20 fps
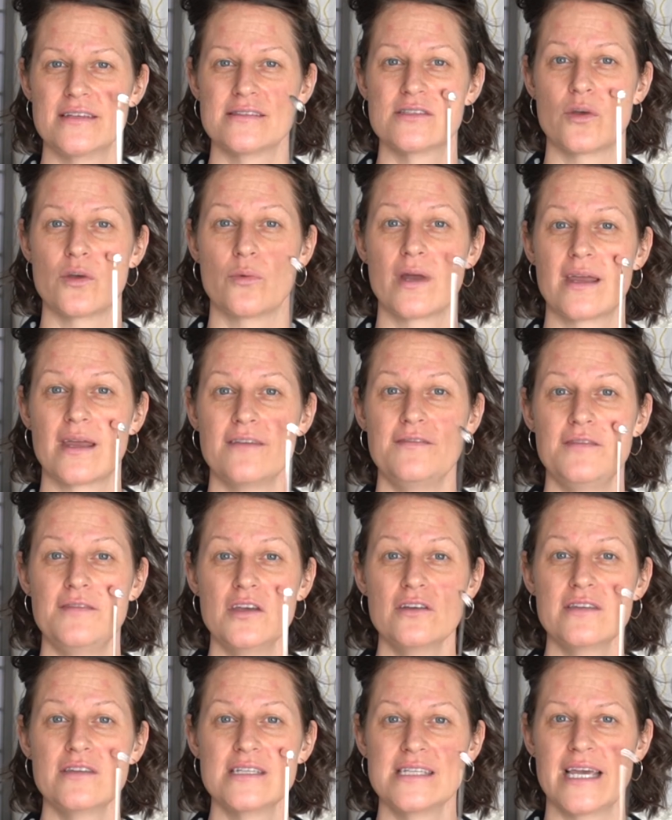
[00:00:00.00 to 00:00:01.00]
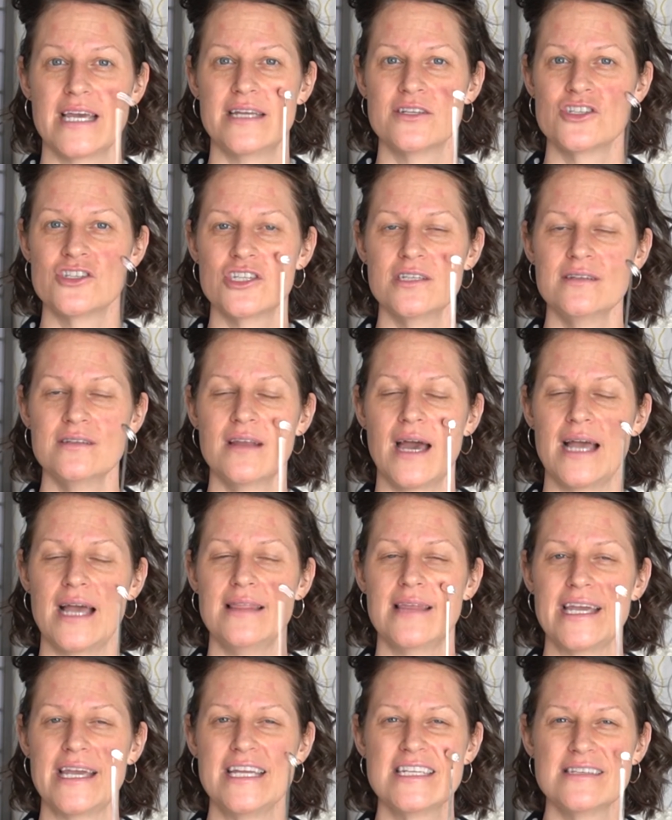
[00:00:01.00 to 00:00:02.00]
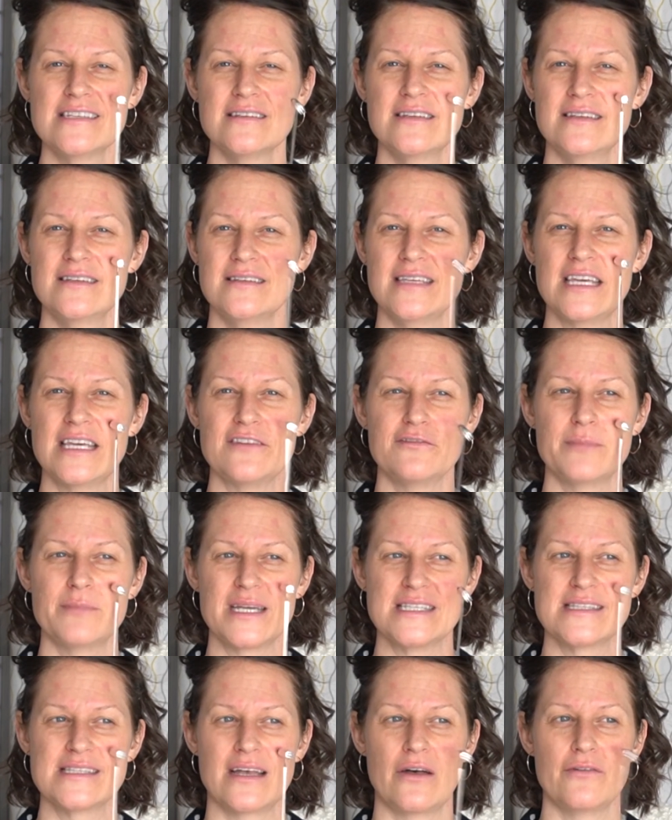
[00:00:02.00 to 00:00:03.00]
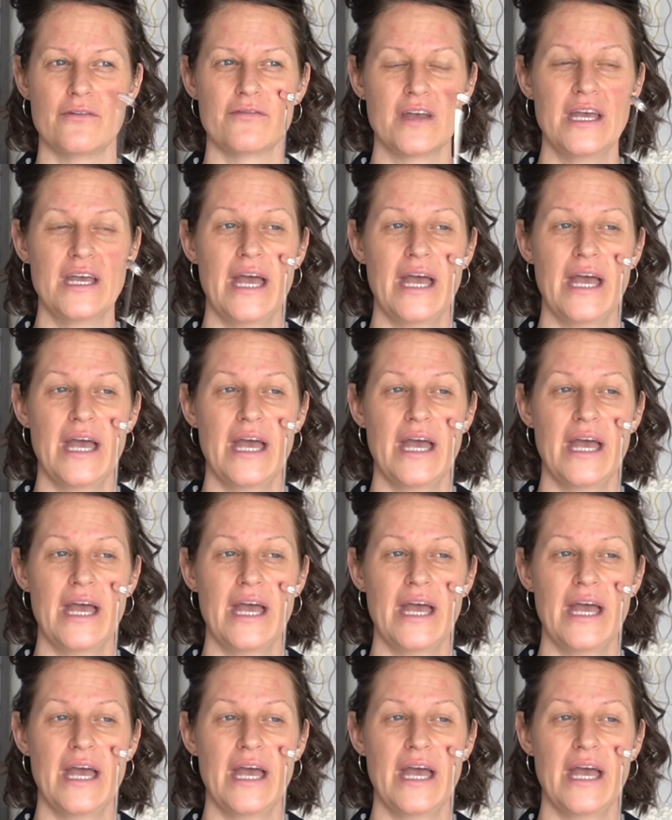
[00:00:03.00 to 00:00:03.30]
So when I feel the tension, I like to give myself